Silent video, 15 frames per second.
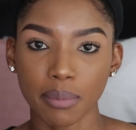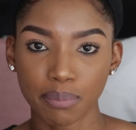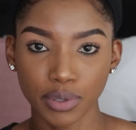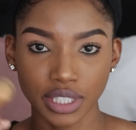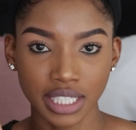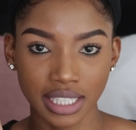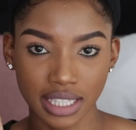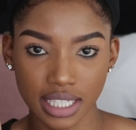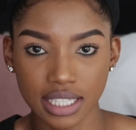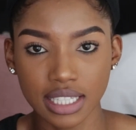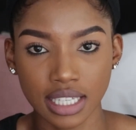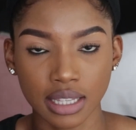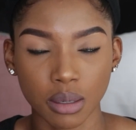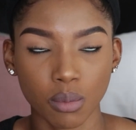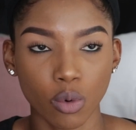putting this
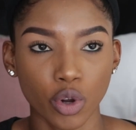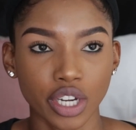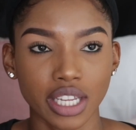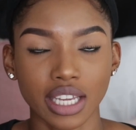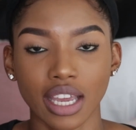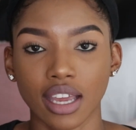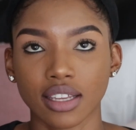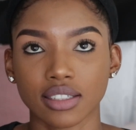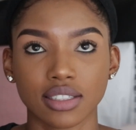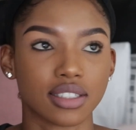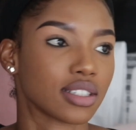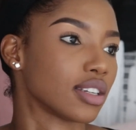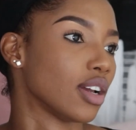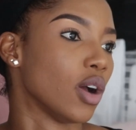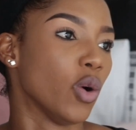in the morning, and
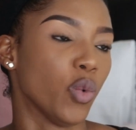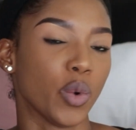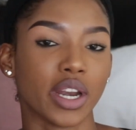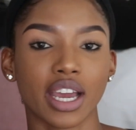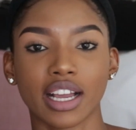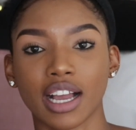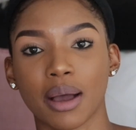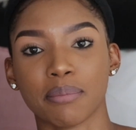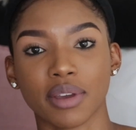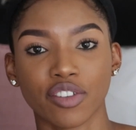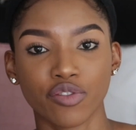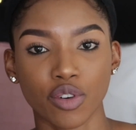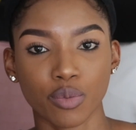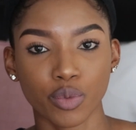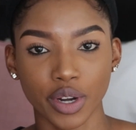when I come
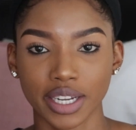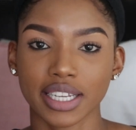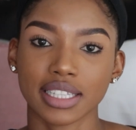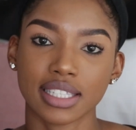back from work,